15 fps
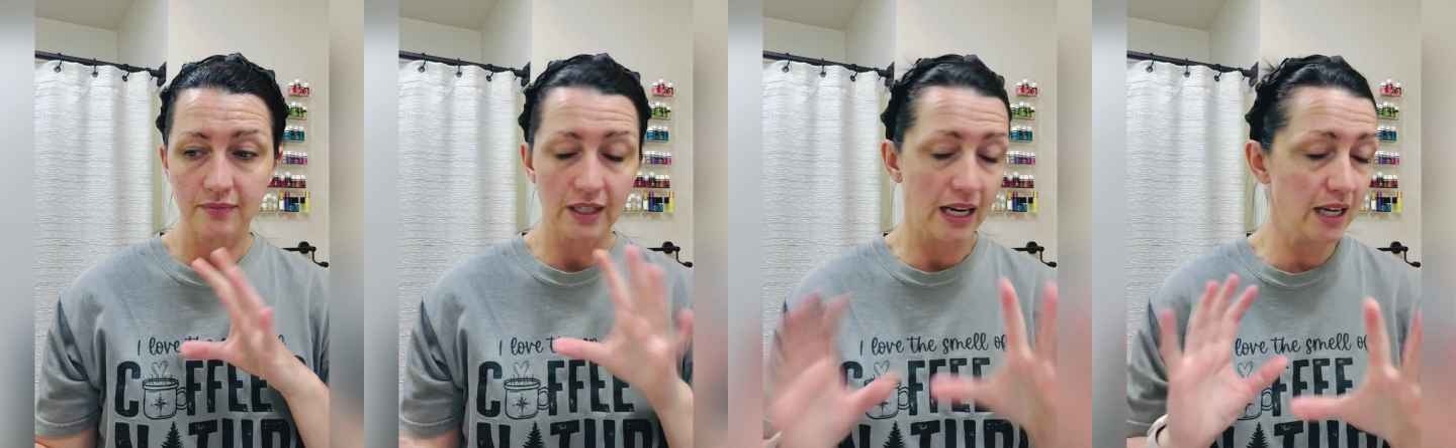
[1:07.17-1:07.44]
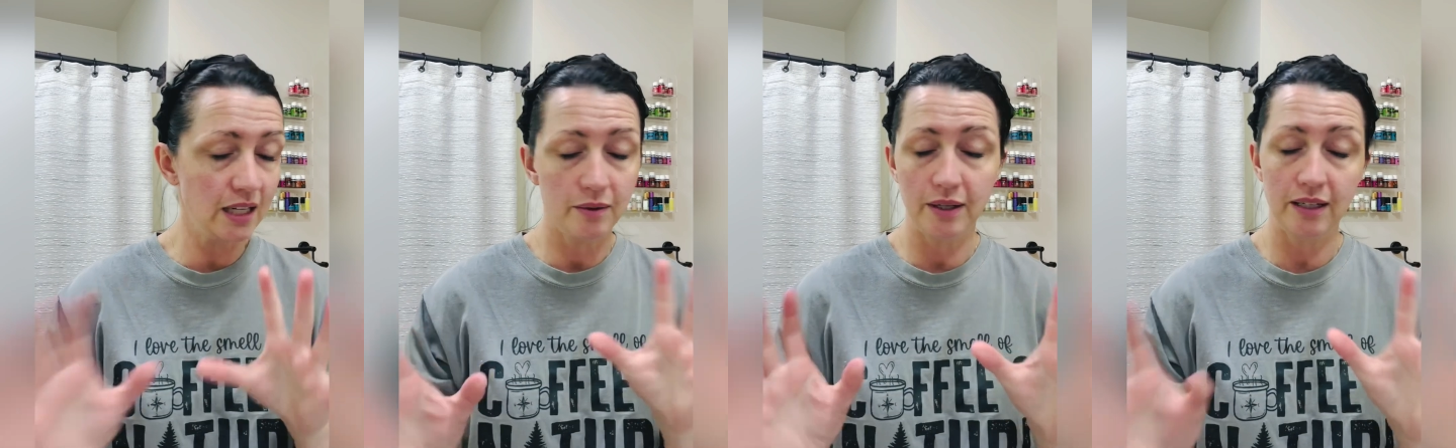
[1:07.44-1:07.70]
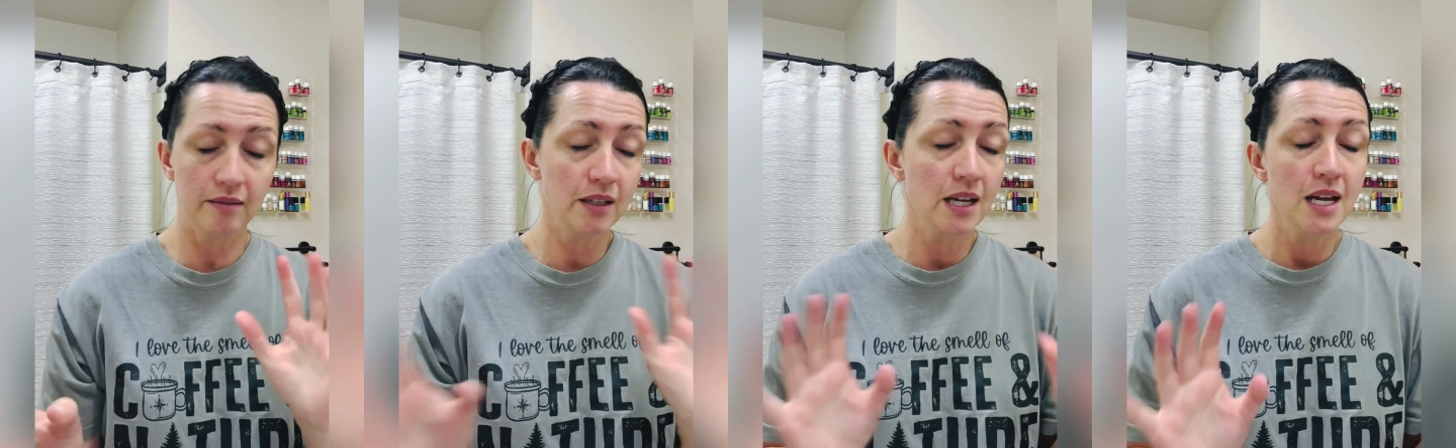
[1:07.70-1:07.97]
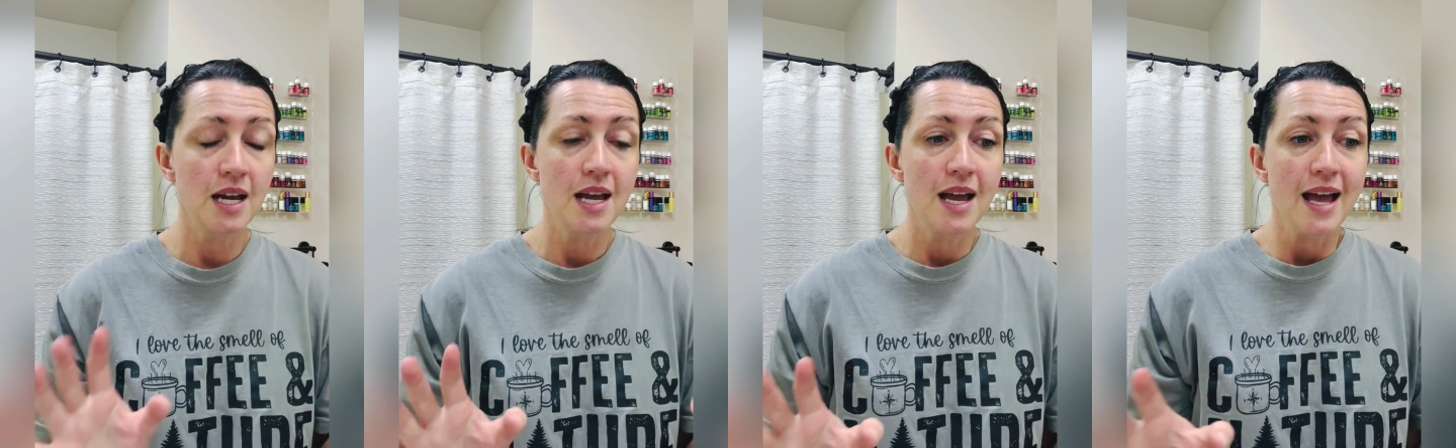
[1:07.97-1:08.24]
Anyway,
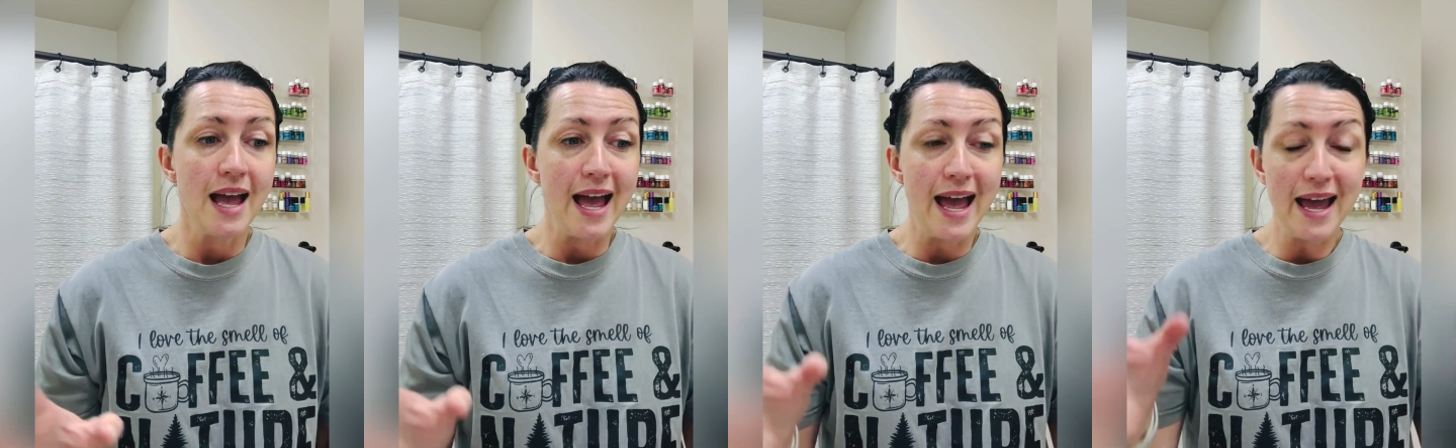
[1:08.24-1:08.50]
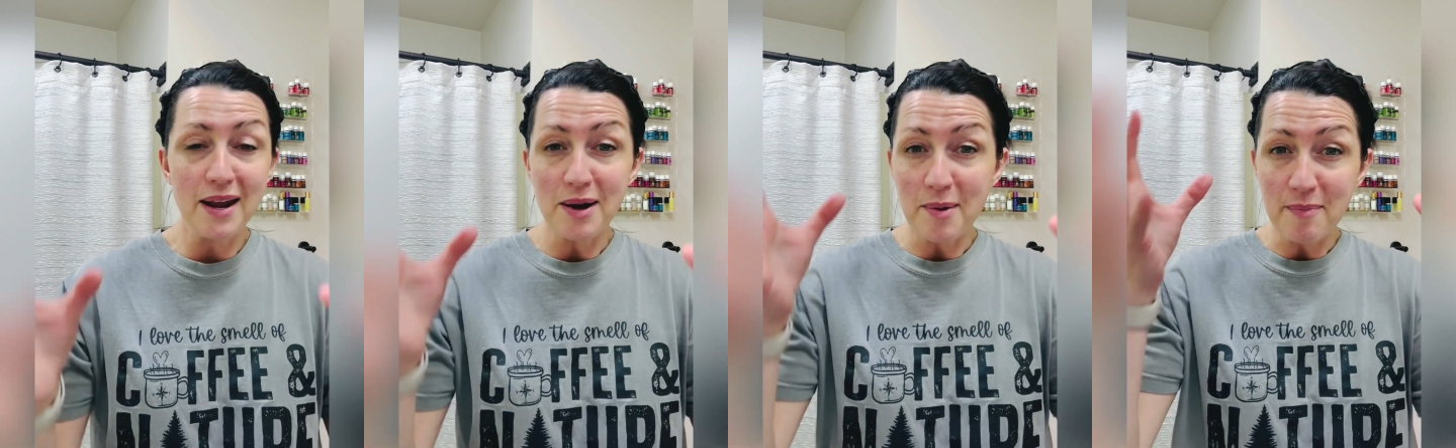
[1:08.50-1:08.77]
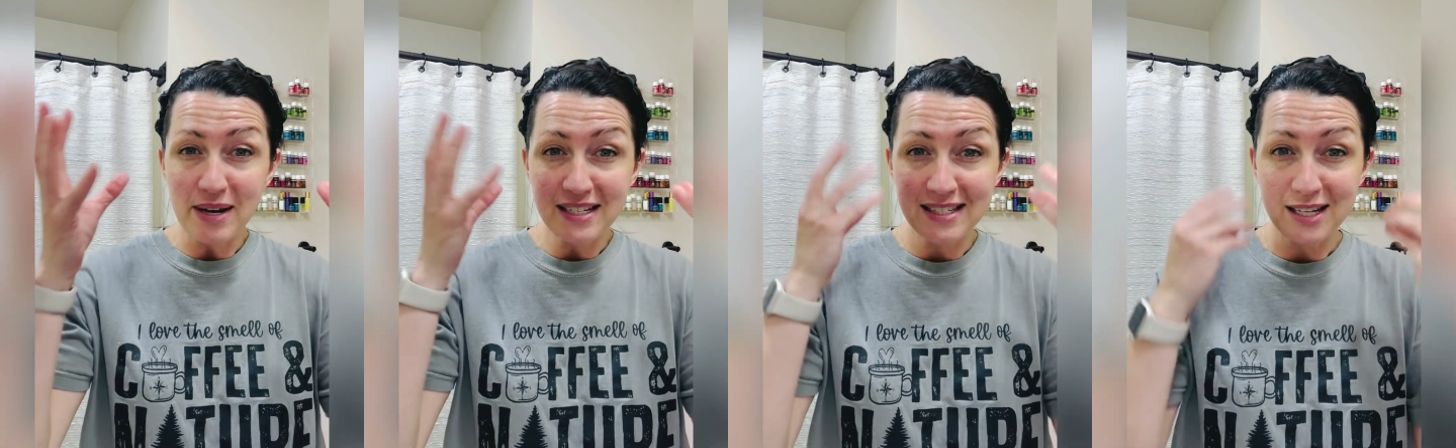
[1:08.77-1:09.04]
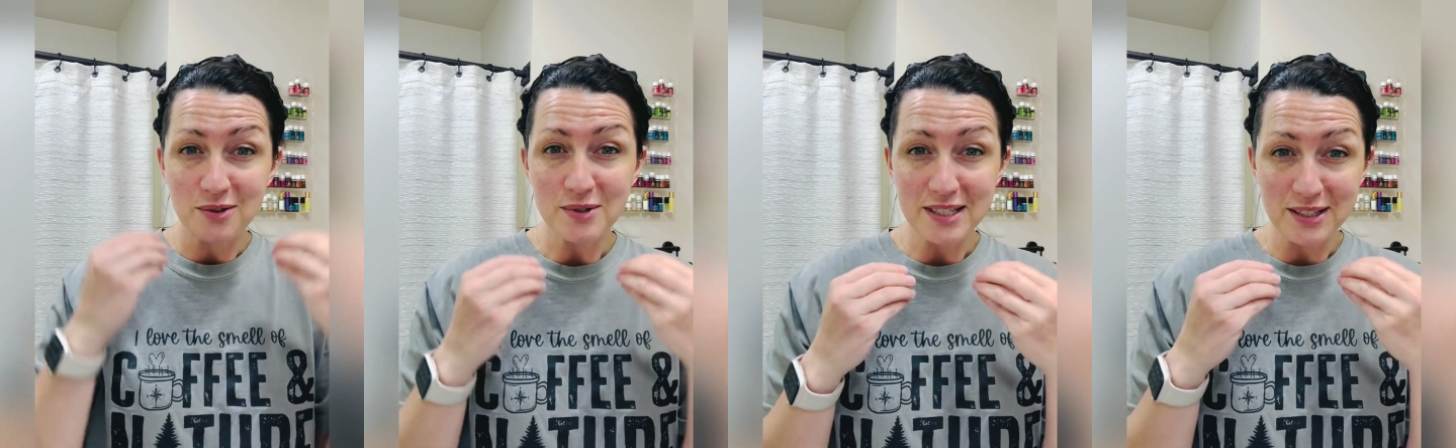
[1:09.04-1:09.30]
and my
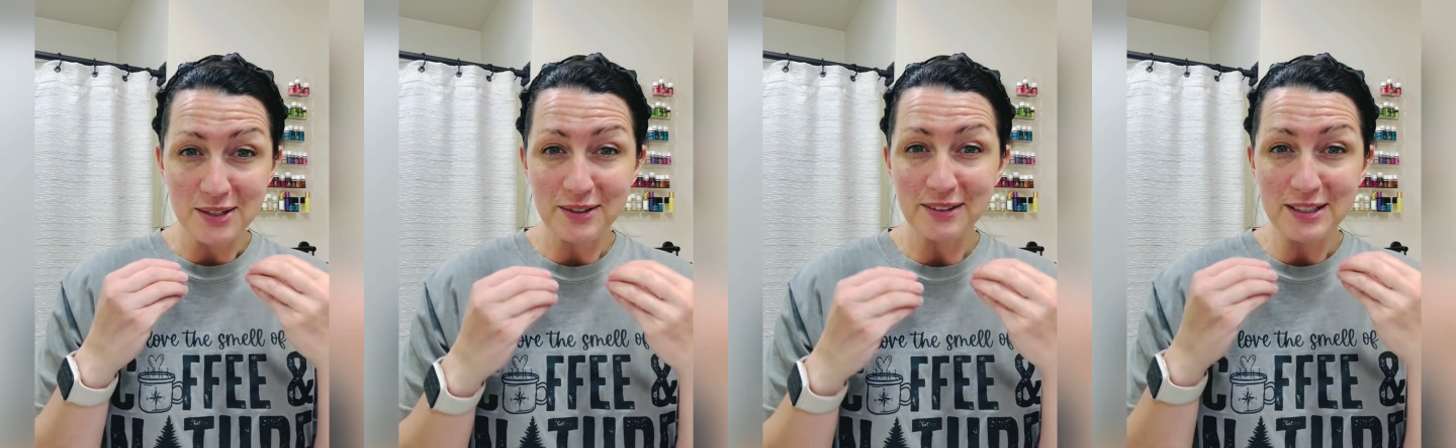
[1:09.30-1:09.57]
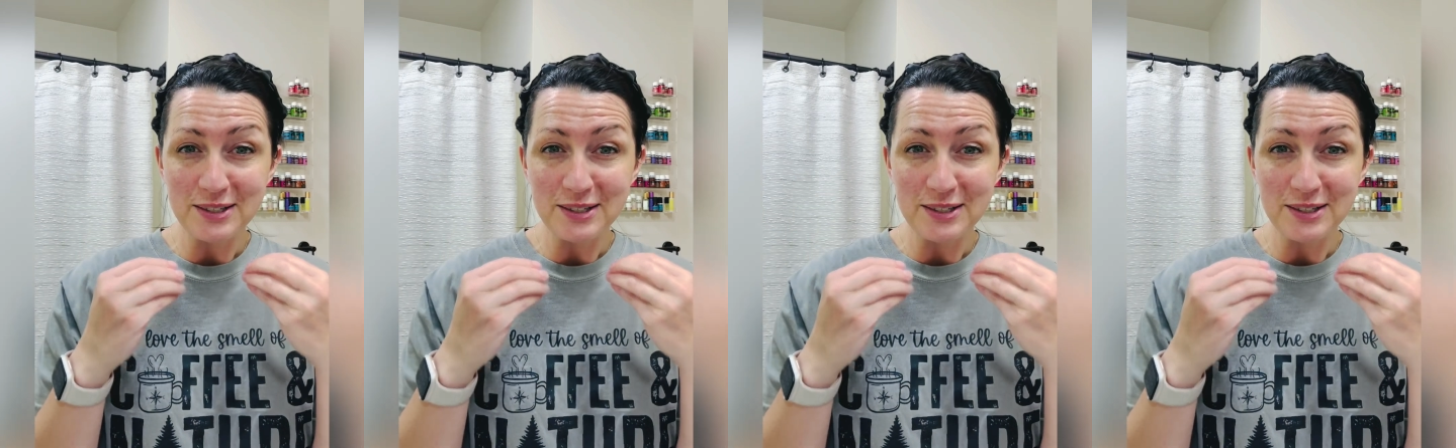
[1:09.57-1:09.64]
skin was literally